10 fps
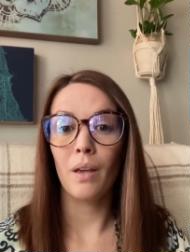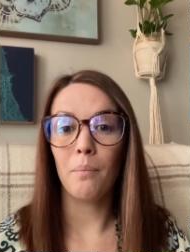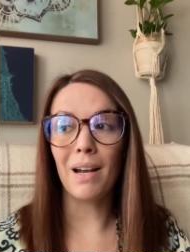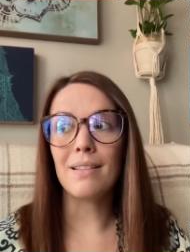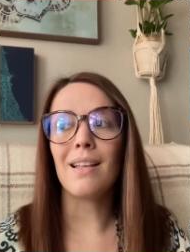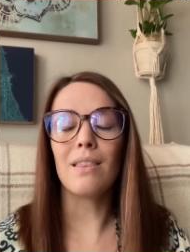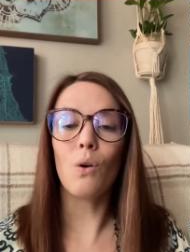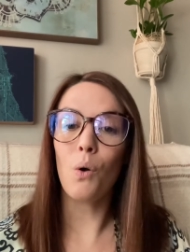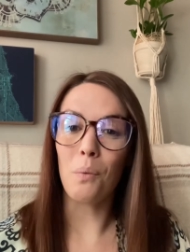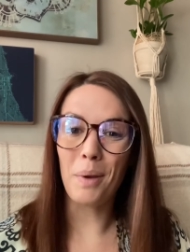But it's not the
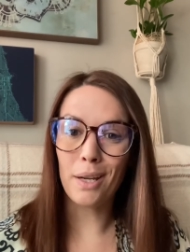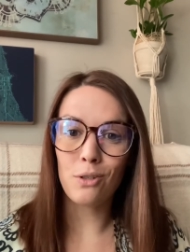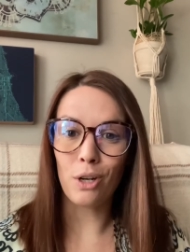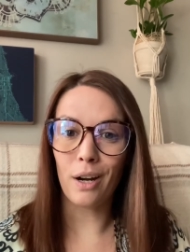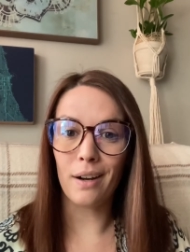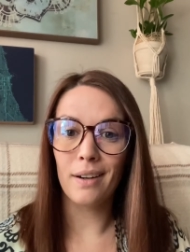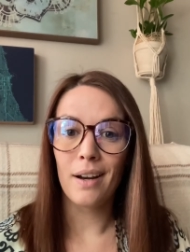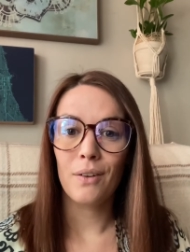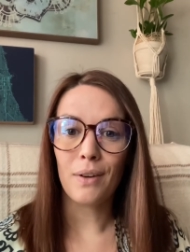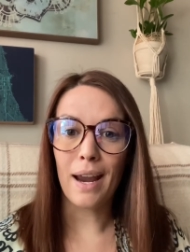whole picture,
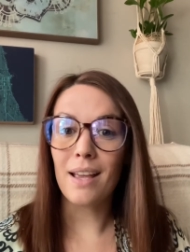right?